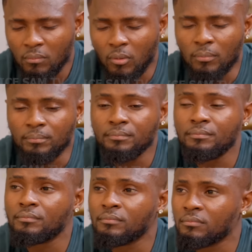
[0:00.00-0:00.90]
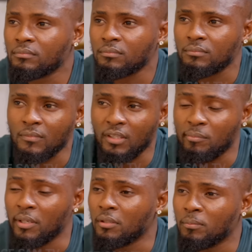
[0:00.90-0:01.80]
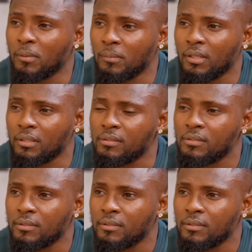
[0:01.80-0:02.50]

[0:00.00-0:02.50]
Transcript: Mom, I've made up my mind.